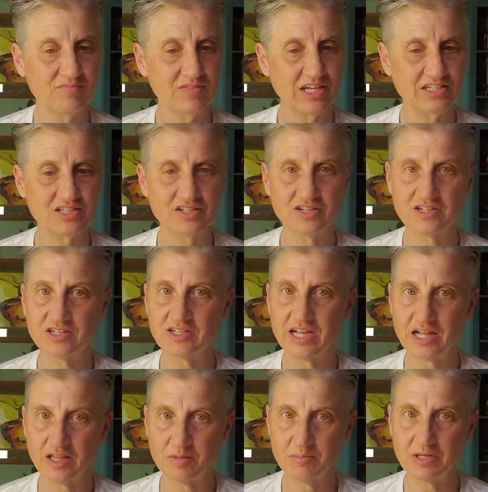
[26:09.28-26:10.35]
That's your
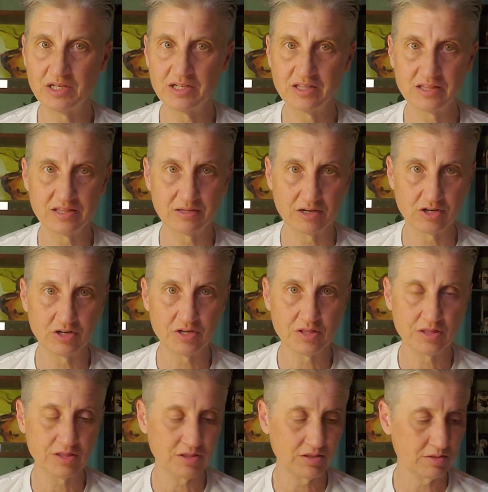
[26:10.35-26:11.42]
element, the
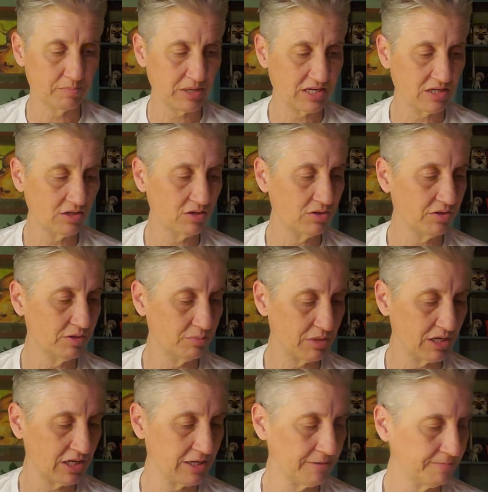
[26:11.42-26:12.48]
earth, pentacle, the
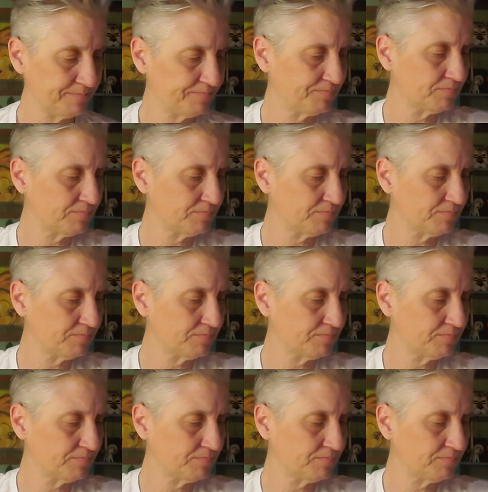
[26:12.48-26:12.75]
money.